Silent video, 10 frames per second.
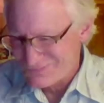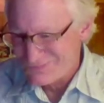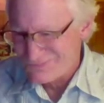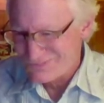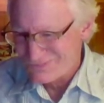
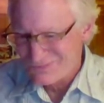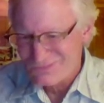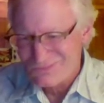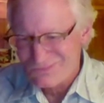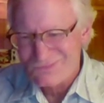
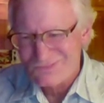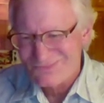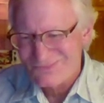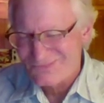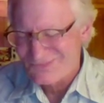
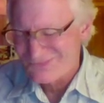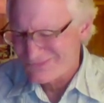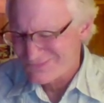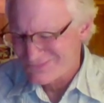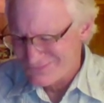
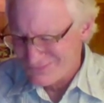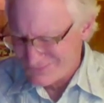No one is speaking in this clip.